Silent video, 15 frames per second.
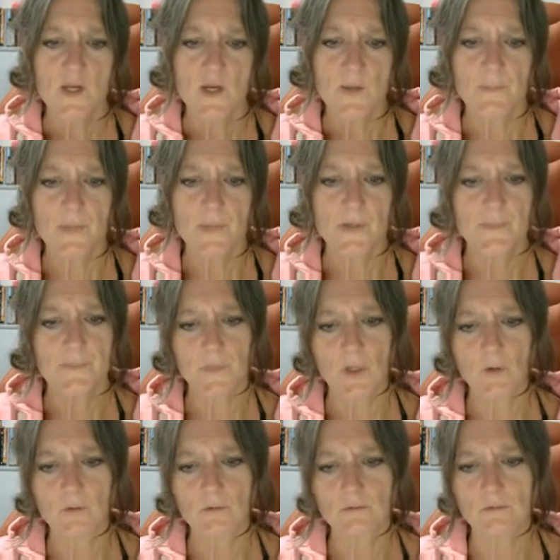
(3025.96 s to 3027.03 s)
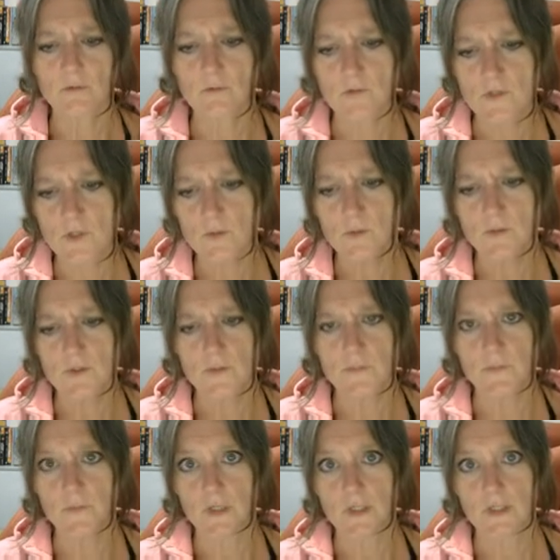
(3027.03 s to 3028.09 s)
But also on a
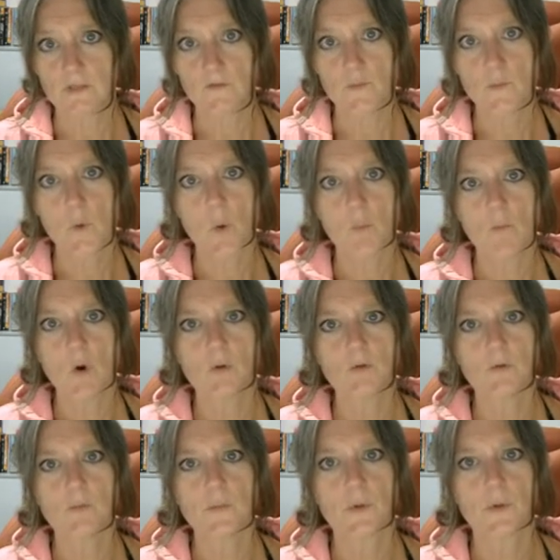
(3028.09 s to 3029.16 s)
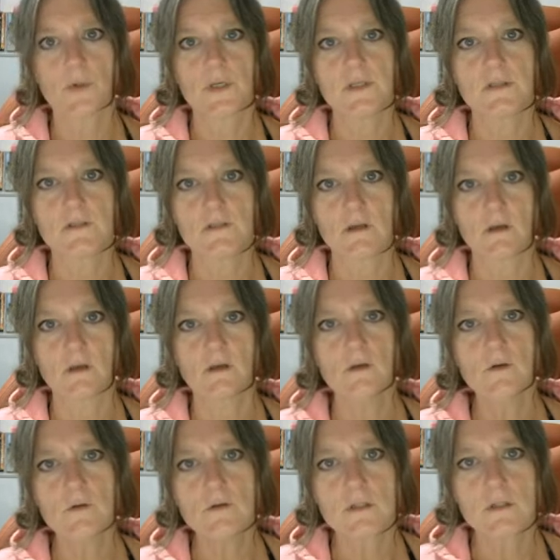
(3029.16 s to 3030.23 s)
kind of a more moral point,
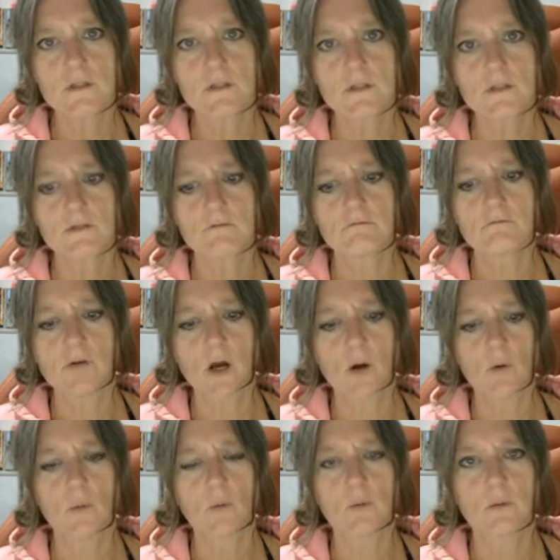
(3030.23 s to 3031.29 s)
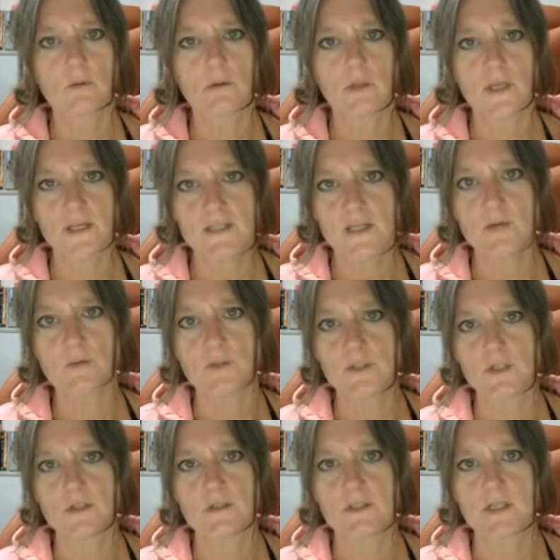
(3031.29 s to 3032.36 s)
whose role is it, would
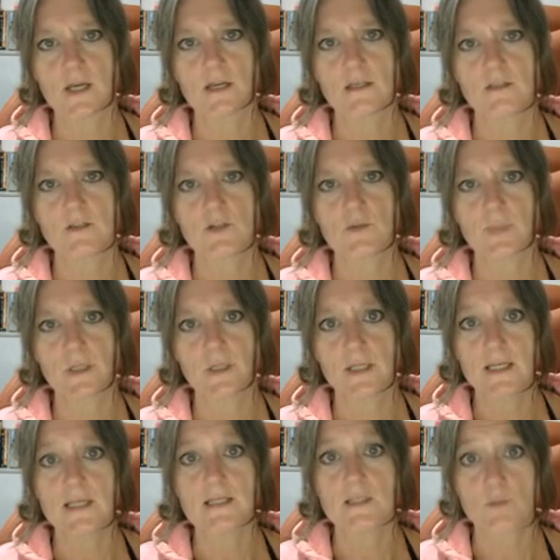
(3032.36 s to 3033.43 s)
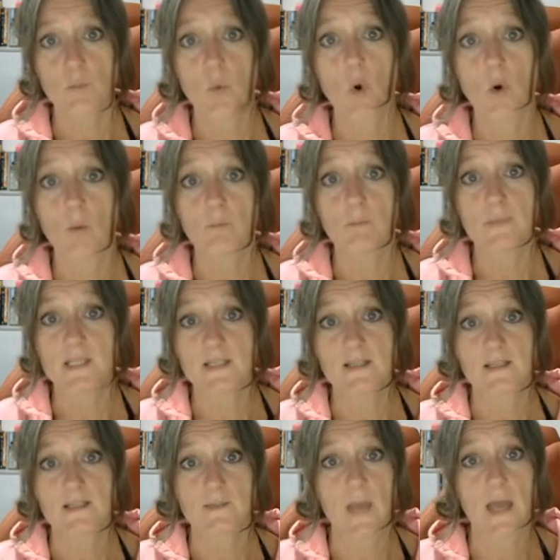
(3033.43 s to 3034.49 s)
you say, to police what
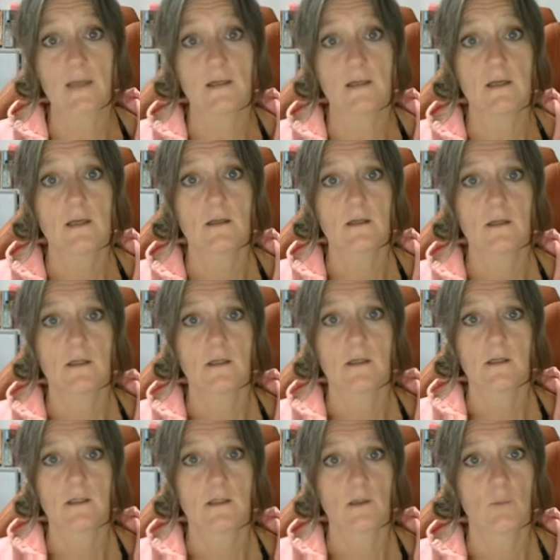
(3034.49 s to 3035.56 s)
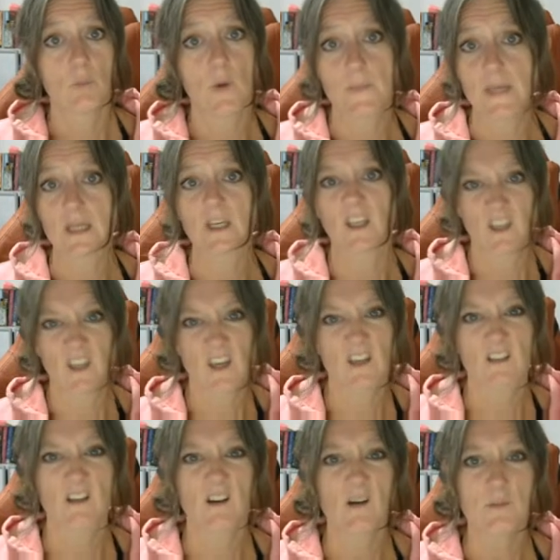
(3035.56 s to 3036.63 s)
businessmen and women get
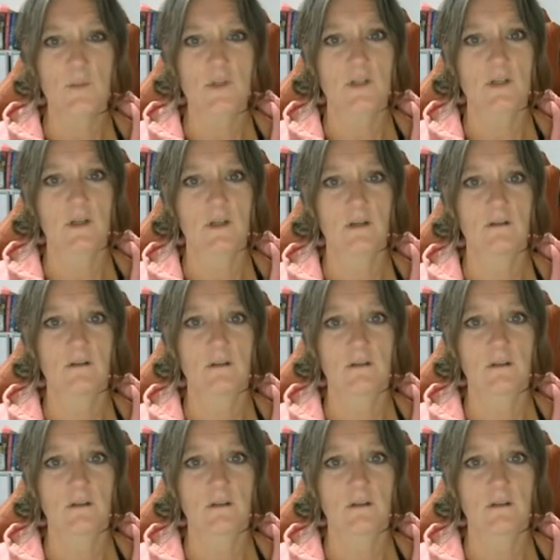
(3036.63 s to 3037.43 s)
up to?